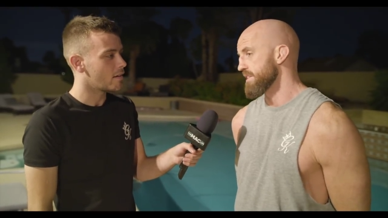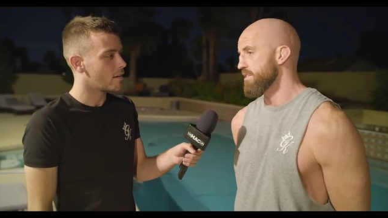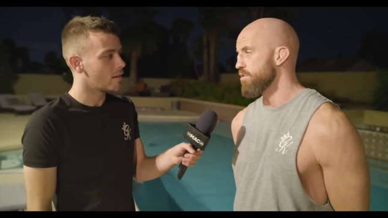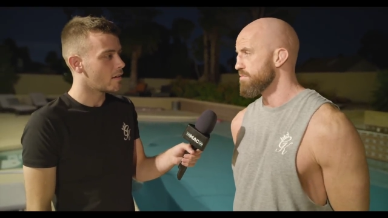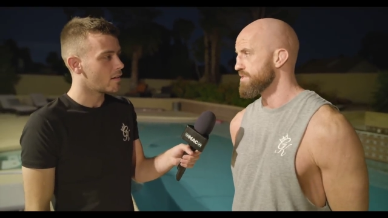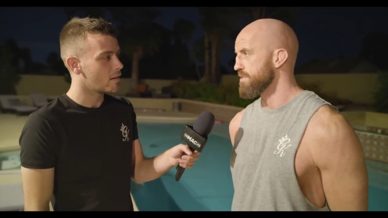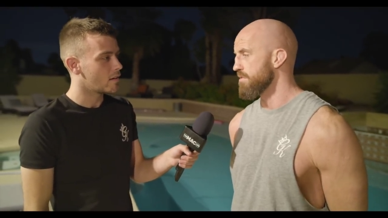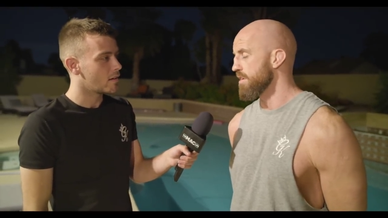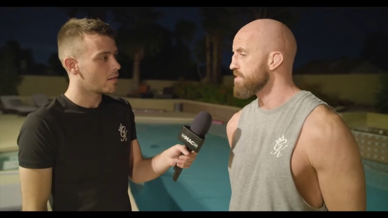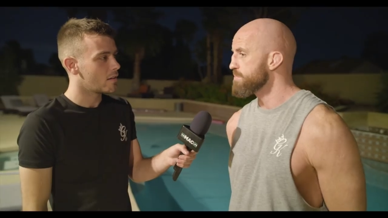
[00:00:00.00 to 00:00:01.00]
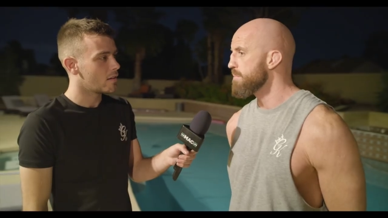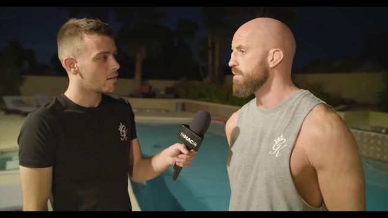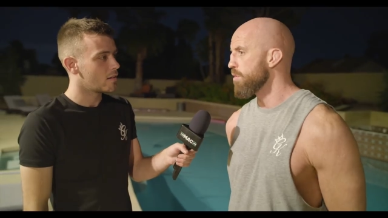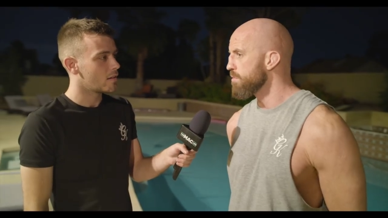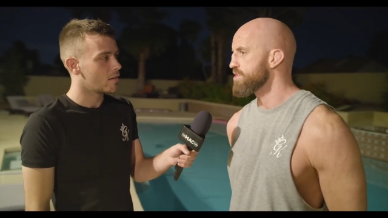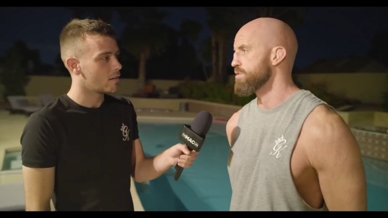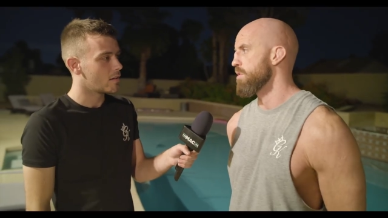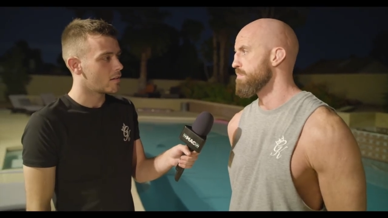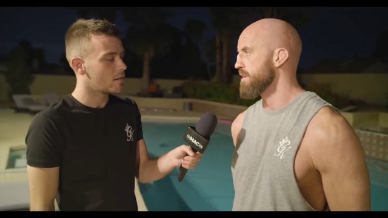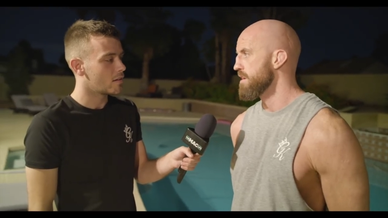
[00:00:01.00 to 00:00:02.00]
Speaker 1: like they always do. Irish people always
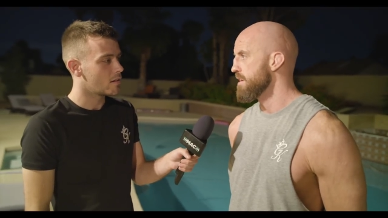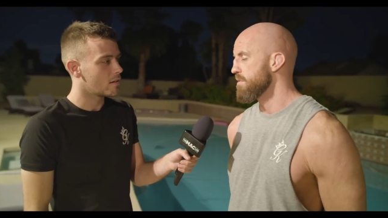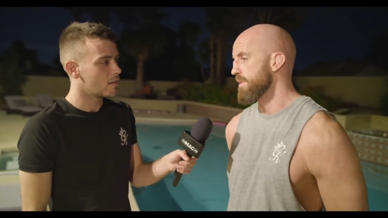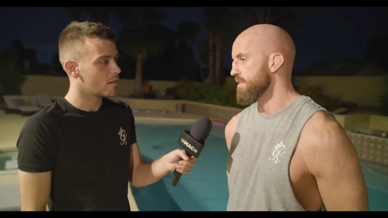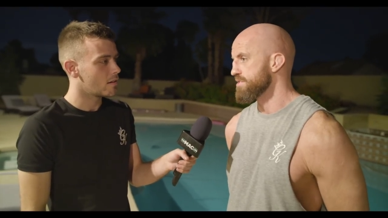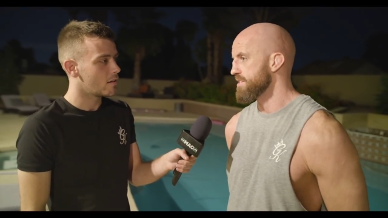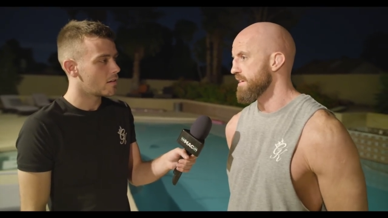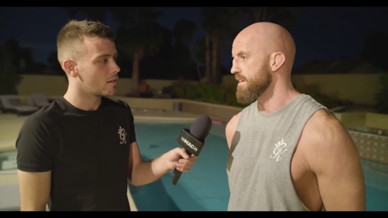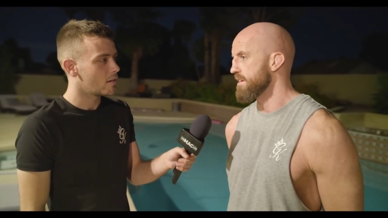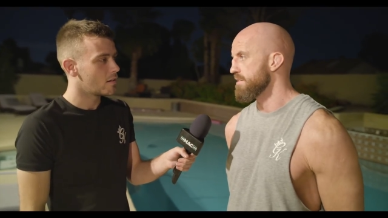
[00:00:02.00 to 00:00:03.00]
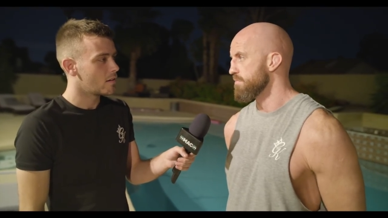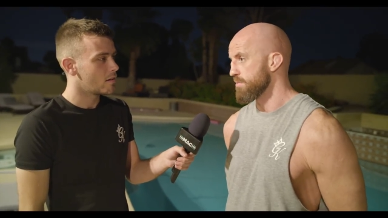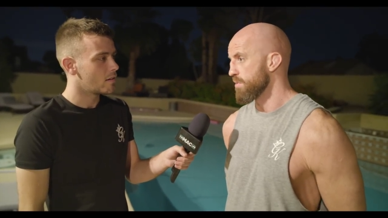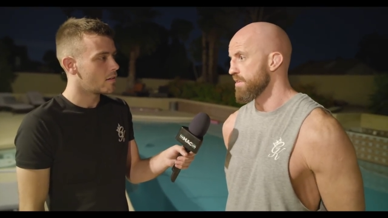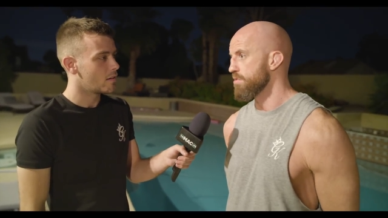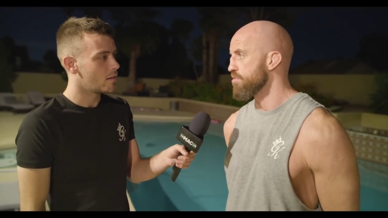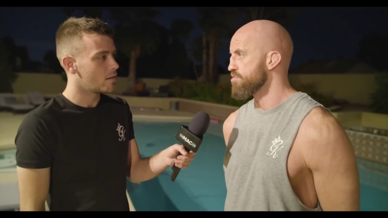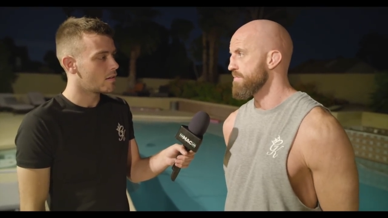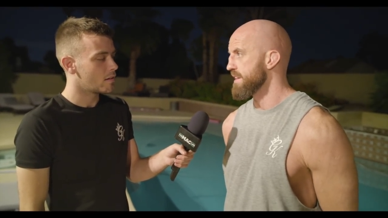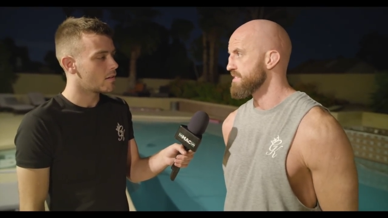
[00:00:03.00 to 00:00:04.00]
show up when there's a, when one of their
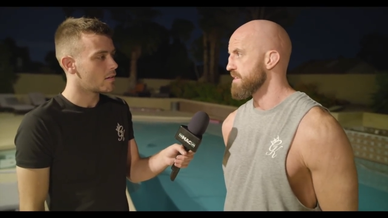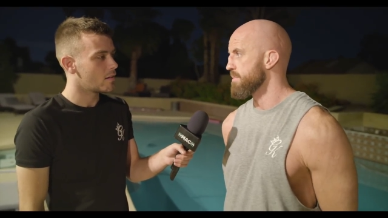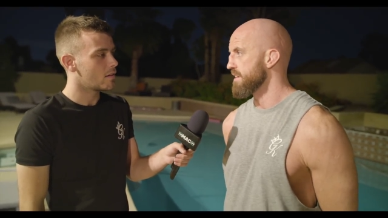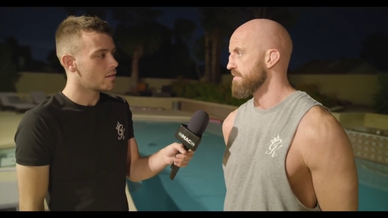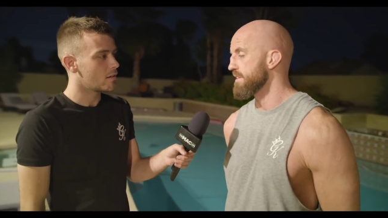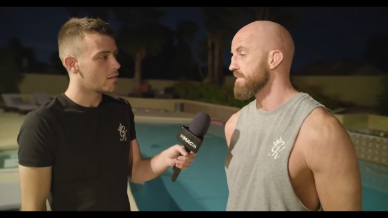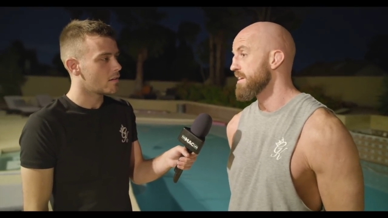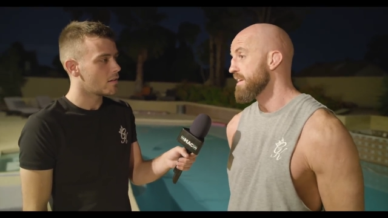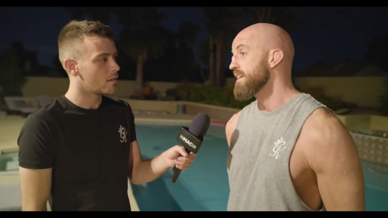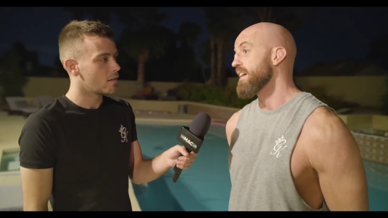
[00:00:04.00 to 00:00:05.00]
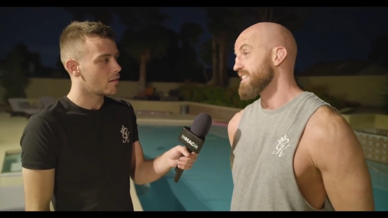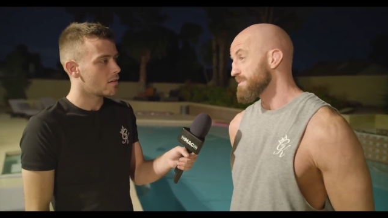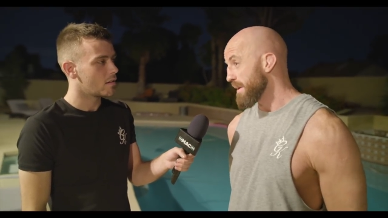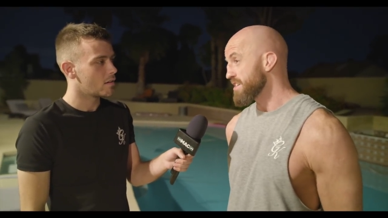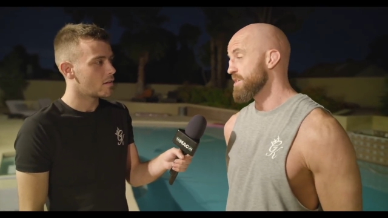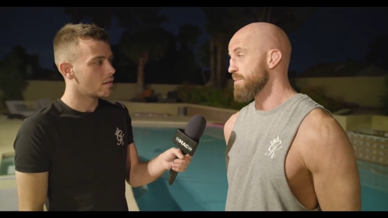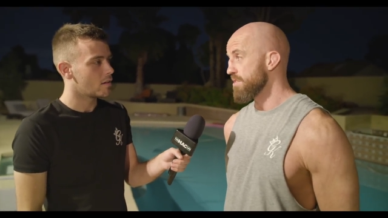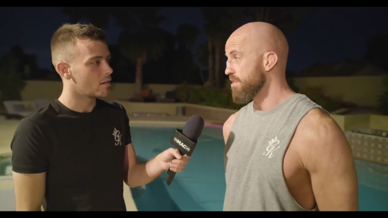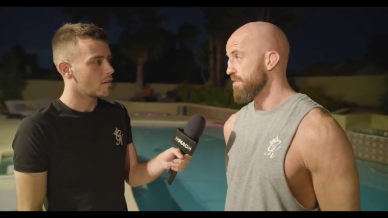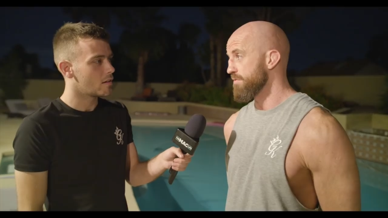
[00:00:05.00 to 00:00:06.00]
countrymen is in a big event, and especially
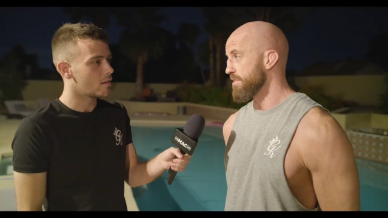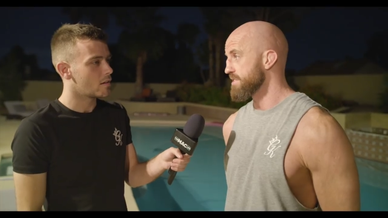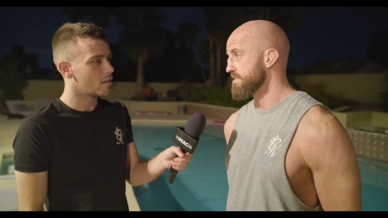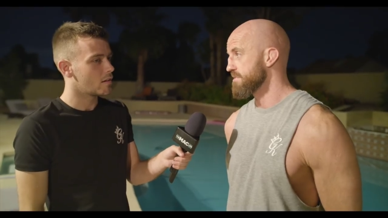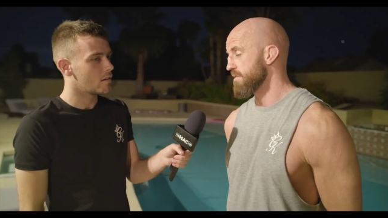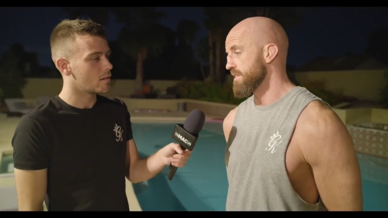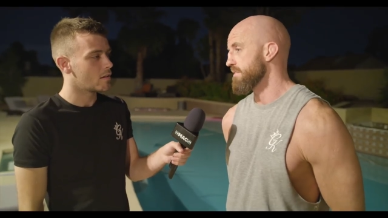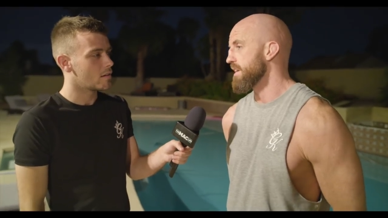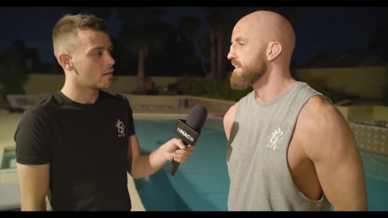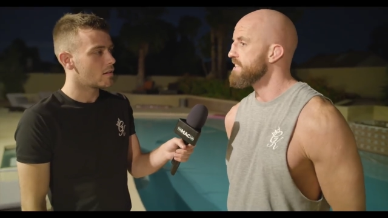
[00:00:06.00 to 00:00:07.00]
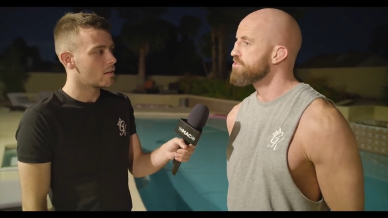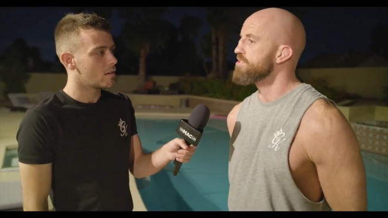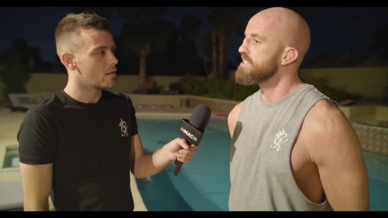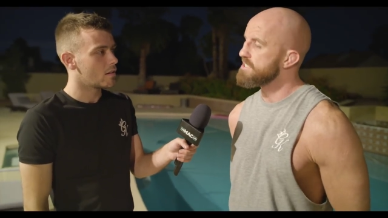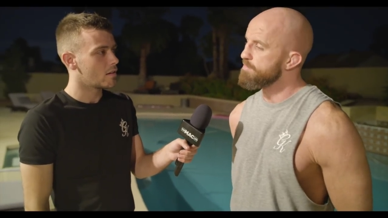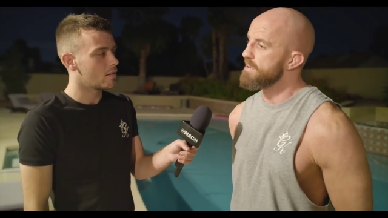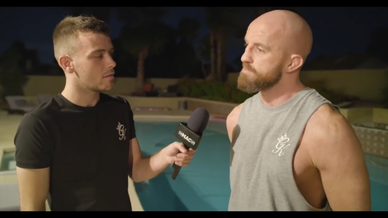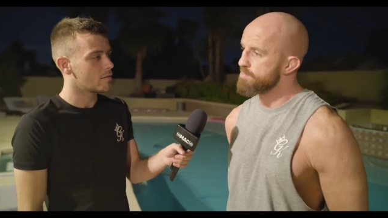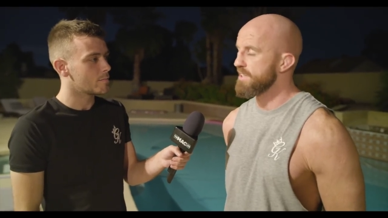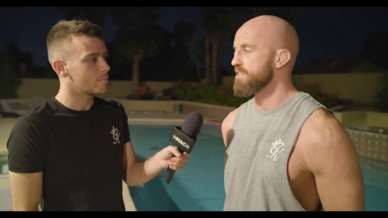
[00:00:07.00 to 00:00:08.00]
when Conor fights. And, and history is the
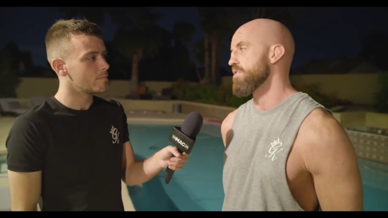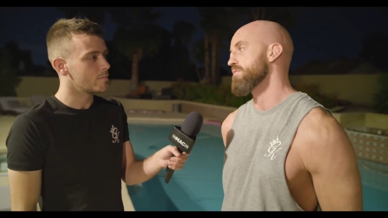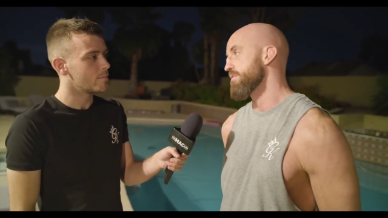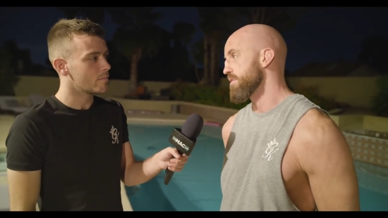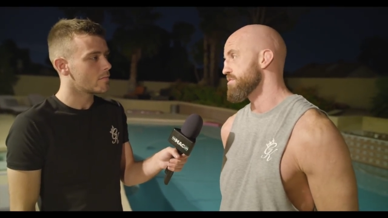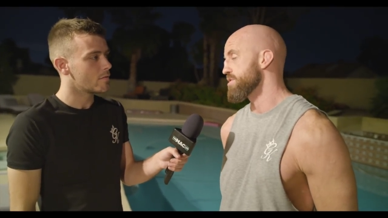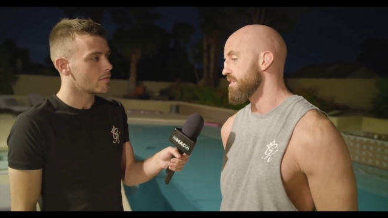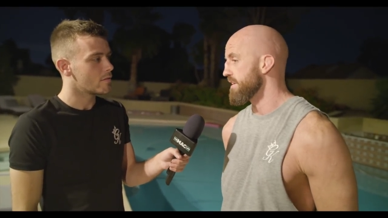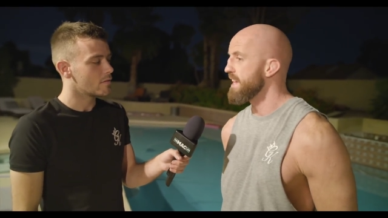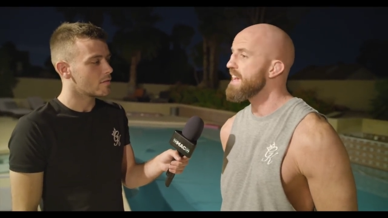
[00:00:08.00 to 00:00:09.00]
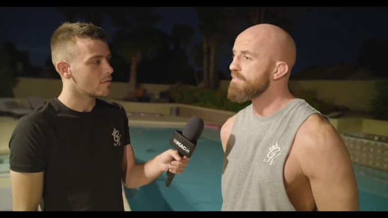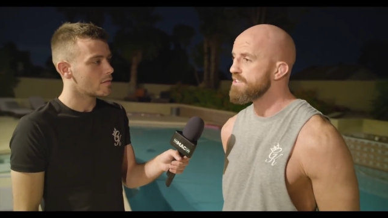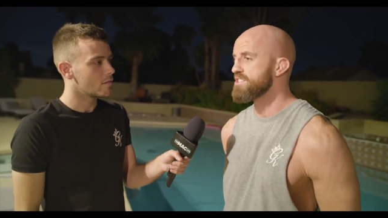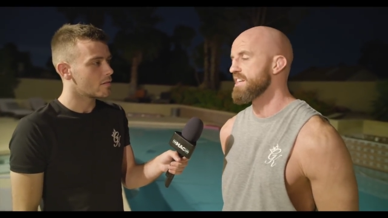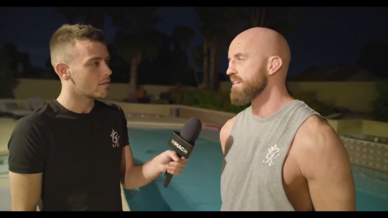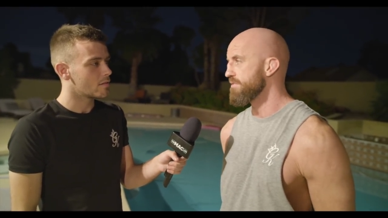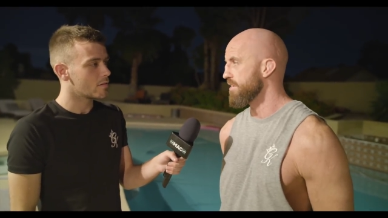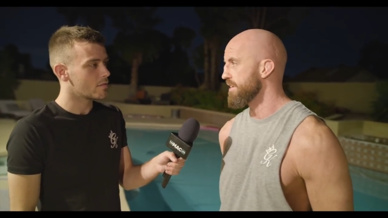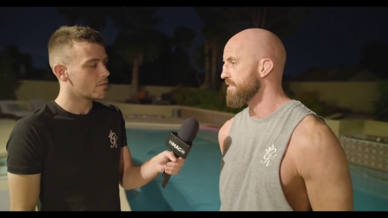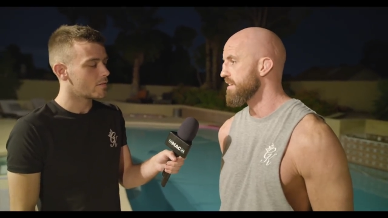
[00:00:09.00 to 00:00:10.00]
best predictor of the future. And every single
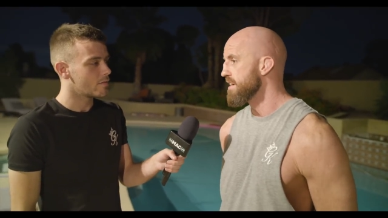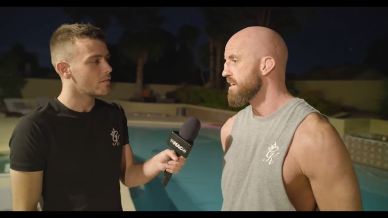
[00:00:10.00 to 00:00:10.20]
fight